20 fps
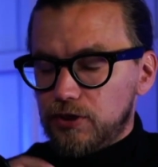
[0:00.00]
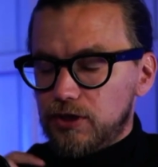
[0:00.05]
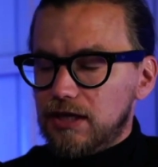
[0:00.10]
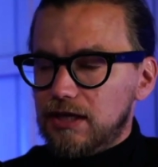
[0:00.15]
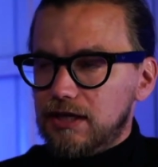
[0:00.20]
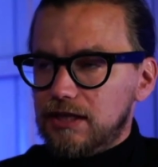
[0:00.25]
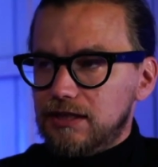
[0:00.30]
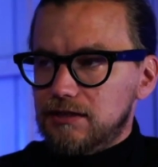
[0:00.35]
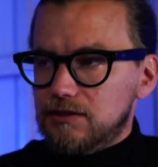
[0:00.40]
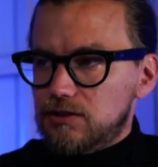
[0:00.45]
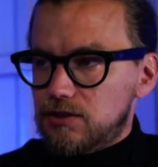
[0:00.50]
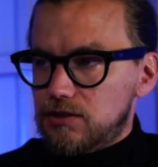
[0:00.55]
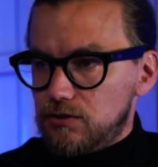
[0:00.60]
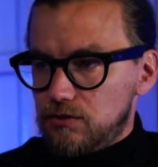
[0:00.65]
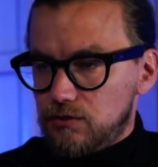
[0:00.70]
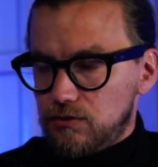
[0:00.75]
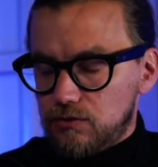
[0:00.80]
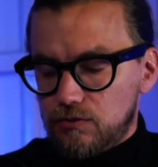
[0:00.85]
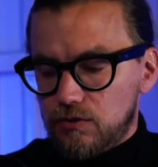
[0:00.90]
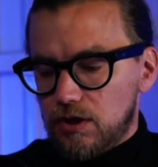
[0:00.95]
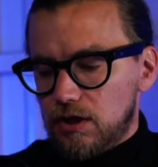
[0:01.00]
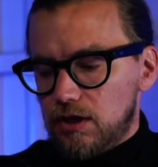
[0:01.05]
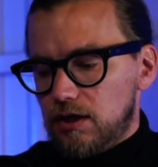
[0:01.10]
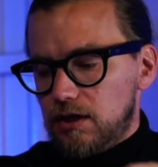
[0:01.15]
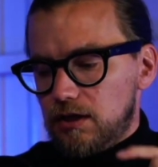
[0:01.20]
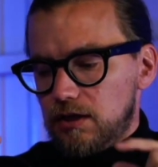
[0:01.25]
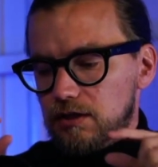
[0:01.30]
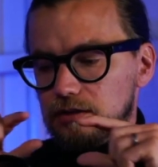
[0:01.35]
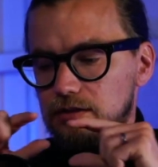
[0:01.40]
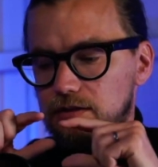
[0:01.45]
into
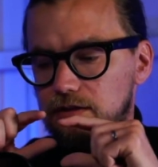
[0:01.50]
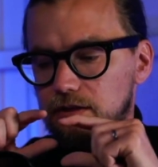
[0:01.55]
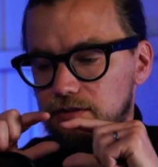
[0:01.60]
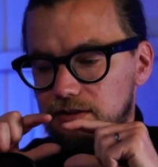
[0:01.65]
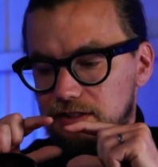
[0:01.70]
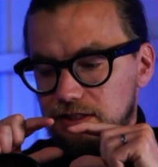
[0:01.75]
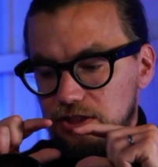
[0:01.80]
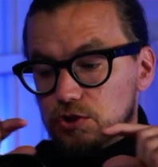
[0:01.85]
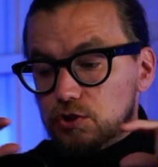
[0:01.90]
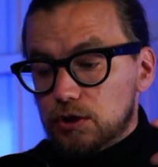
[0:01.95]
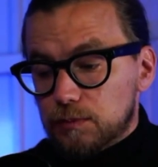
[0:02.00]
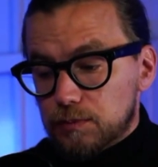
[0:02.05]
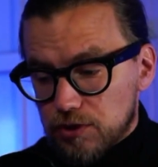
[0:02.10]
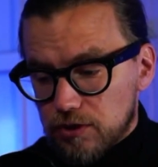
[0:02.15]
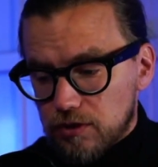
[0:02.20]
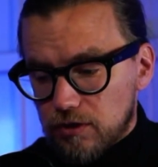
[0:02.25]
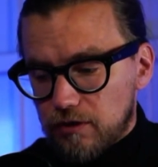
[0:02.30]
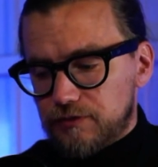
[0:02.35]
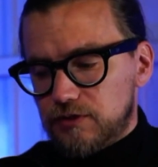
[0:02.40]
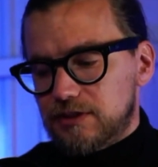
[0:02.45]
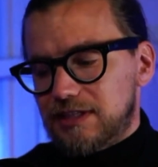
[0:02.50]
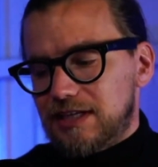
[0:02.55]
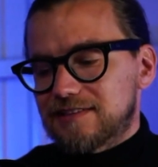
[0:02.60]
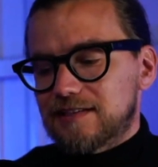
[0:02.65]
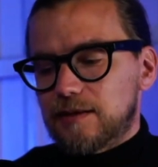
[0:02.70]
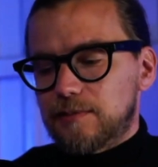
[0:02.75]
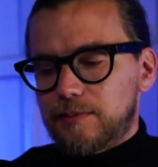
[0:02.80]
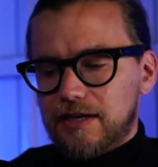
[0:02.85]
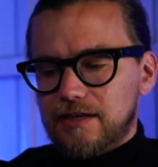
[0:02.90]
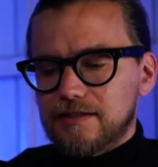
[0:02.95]
the description of the
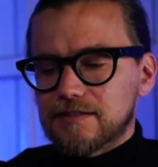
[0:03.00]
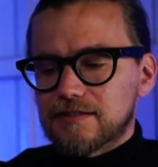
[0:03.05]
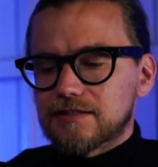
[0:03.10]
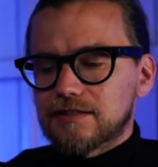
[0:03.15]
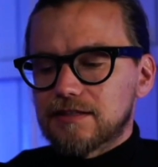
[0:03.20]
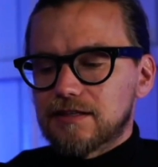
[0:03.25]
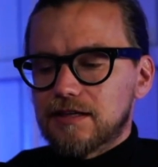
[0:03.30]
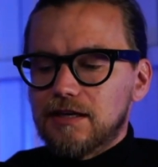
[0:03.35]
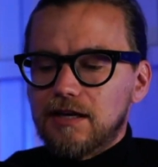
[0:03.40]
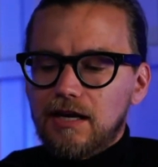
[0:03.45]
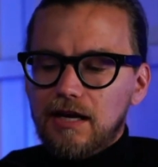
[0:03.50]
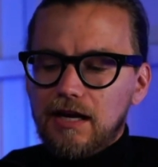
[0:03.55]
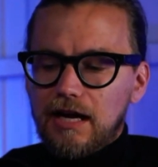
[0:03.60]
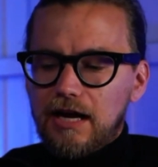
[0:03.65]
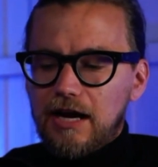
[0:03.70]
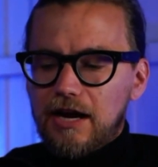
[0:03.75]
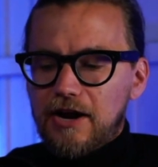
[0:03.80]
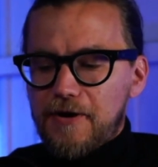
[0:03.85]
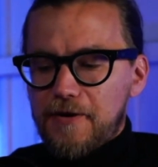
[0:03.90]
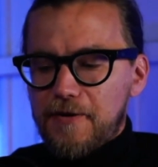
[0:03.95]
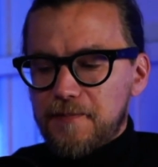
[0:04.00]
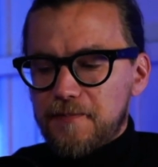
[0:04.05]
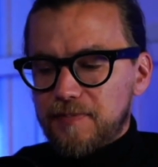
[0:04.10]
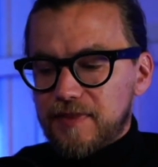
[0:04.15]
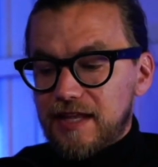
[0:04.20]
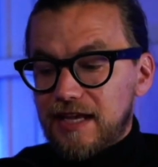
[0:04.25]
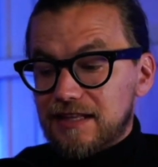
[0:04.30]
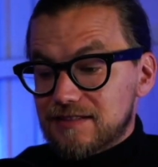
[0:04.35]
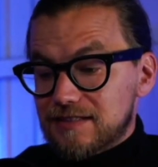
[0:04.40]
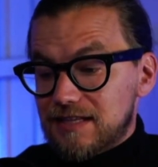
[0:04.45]
database
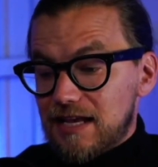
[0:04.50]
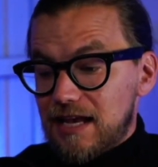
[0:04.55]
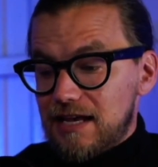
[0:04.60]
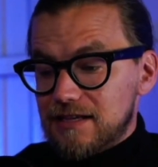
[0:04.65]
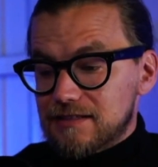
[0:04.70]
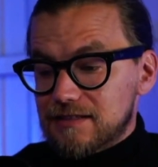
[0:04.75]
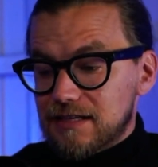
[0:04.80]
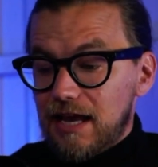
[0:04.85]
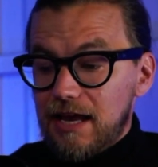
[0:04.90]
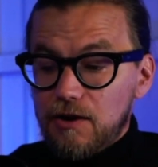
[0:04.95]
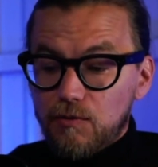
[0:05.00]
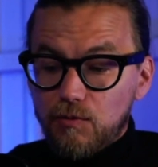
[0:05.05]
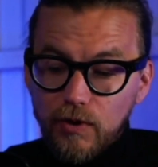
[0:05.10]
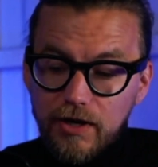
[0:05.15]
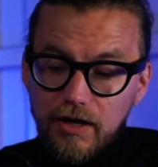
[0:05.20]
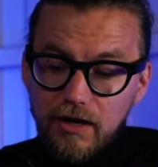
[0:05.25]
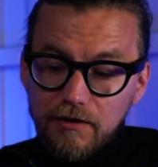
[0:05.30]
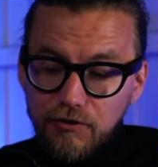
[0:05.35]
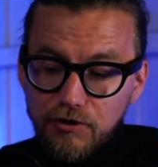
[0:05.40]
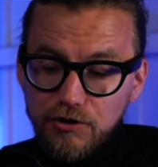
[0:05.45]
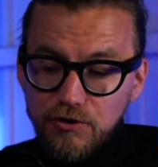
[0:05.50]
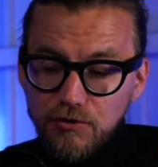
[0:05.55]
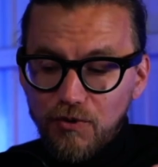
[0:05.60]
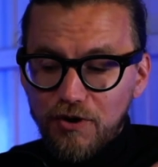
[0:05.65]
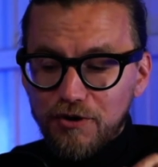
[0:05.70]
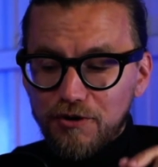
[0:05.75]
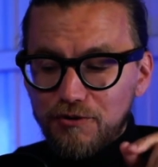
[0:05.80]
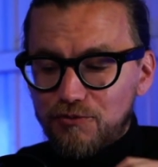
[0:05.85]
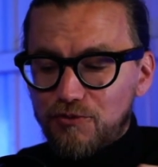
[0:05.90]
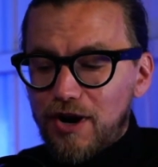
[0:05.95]
that says, hey, whenever you
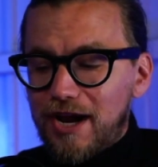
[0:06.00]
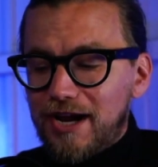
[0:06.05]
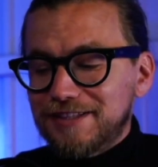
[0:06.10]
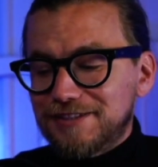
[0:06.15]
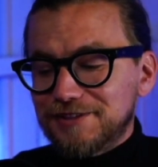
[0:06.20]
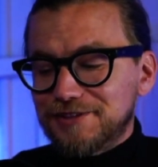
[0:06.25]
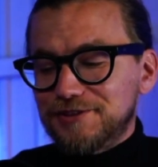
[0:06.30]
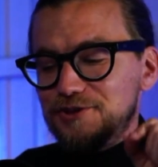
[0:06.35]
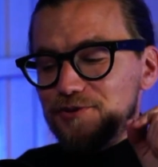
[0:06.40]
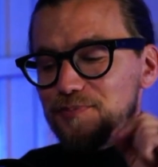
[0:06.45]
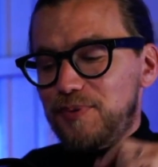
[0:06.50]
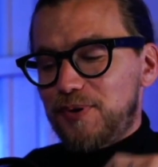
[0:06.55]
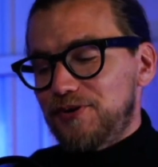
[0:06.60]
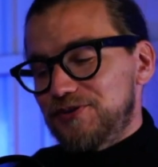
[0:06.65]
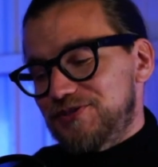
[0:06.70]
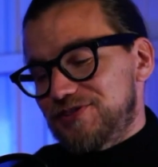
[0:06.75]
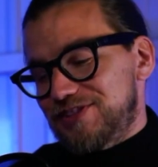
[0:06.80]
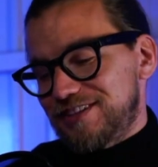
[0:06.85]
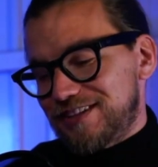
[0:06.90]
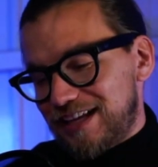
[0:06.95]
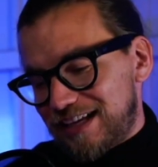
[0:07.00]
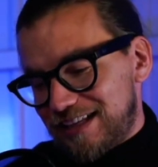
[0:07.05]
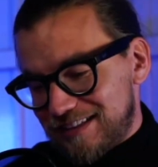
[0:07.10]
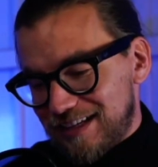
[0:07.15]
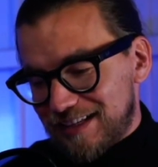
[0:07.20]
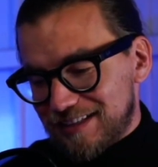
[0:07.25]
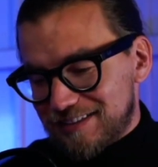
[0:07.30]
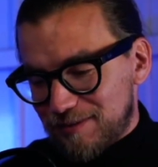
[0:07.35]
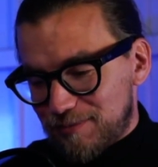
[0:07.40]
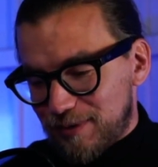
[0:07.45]
want to write a new post in that
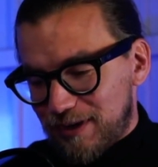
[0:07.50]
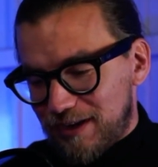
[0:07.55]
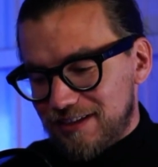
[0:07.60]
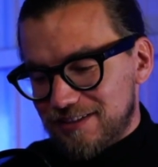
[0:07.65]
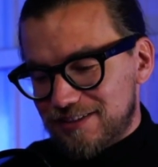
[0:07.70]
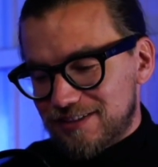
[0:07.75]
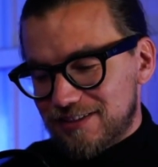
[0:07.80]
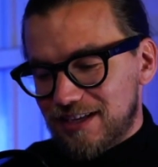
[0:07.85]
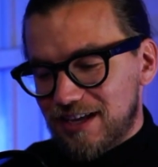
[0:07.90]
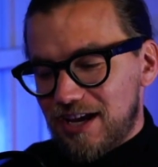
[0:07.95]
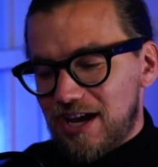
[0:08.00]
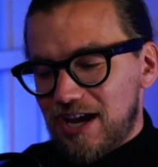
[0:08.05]
database,